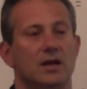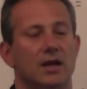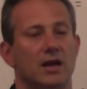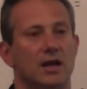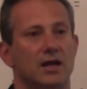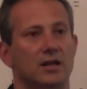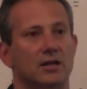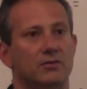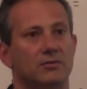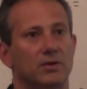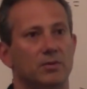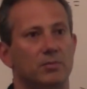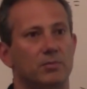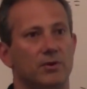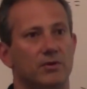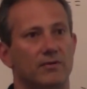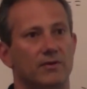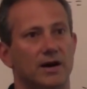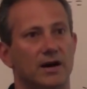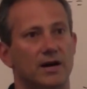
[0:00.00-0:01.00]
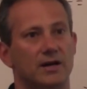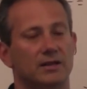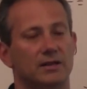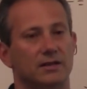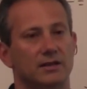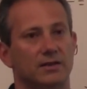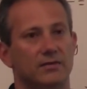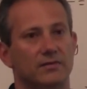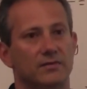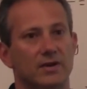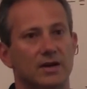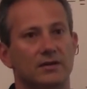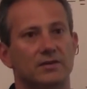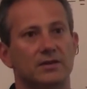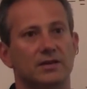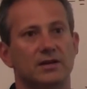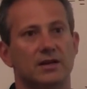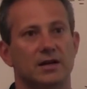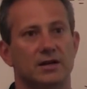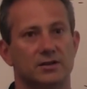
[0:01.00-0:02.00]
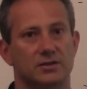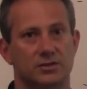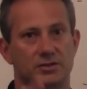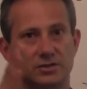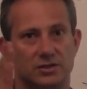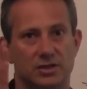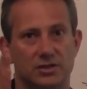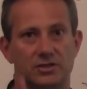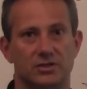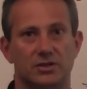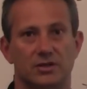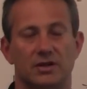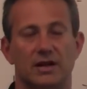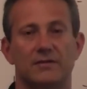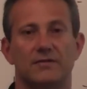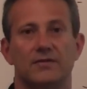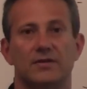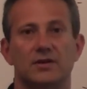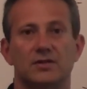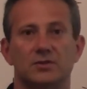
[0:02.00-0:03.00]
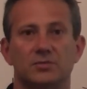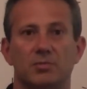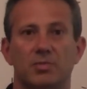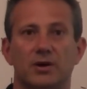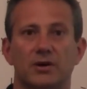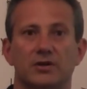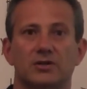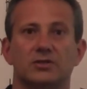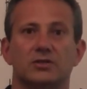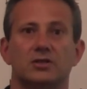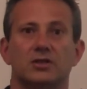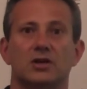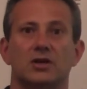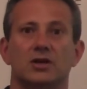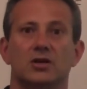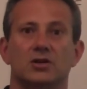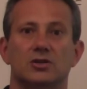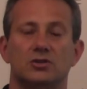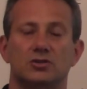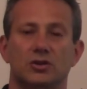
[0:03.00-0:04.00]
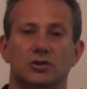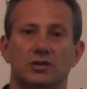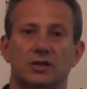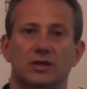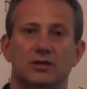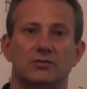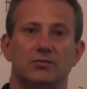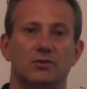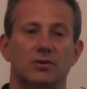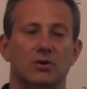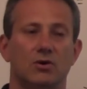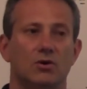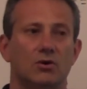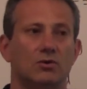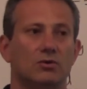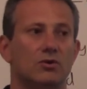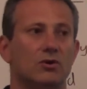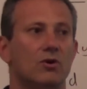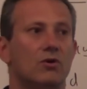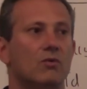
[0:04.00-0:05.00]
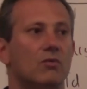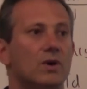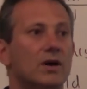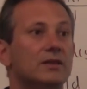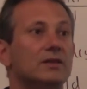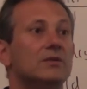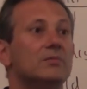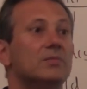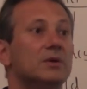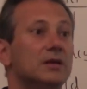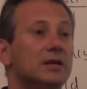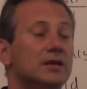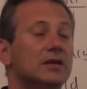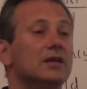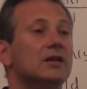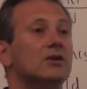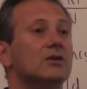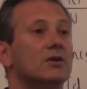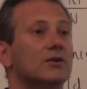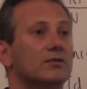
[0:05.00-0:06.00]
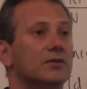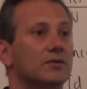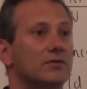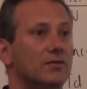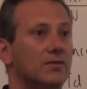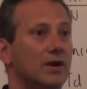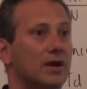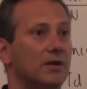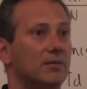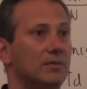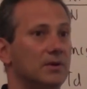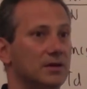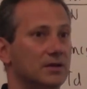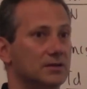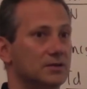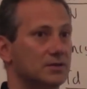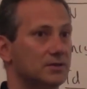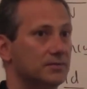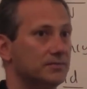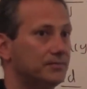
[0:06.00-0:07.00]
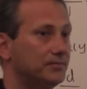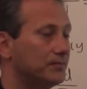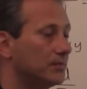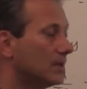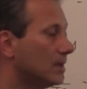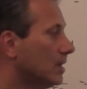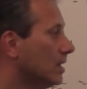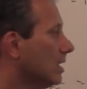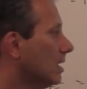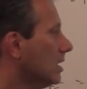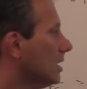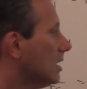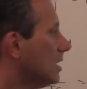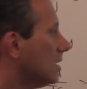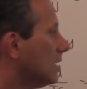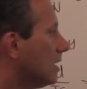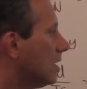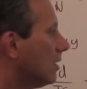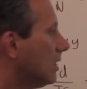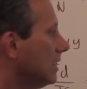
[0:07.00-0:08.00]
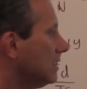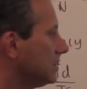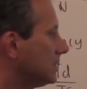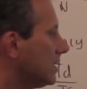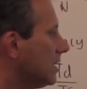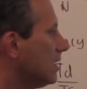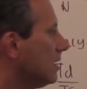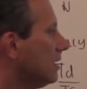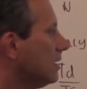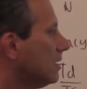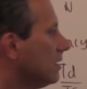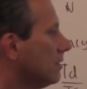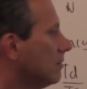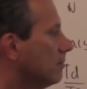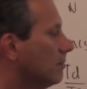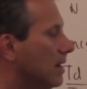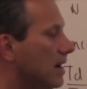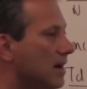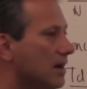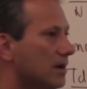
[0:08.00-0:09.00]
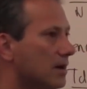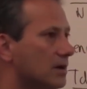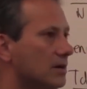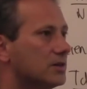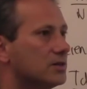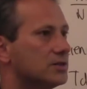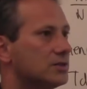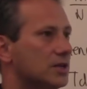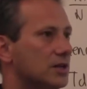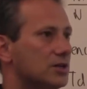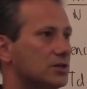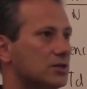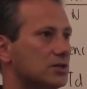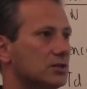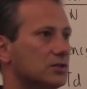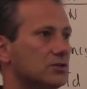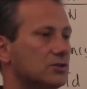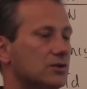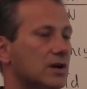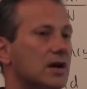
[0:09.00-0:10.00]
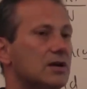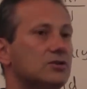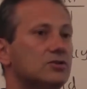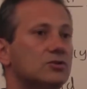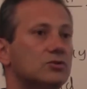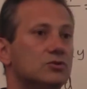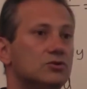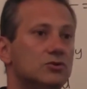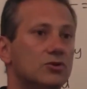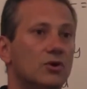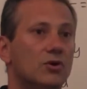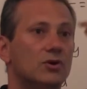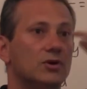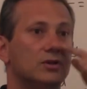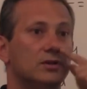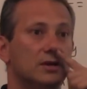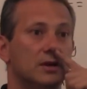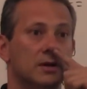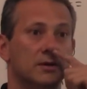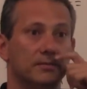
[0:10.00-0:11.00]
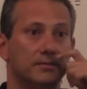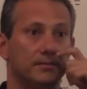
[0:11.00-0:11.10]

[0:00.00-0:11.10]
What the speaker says: and it will provide, if nothing else, just a reference burst so that we all know when the beginning of the frame is. Now let's say my Earth station tries to join the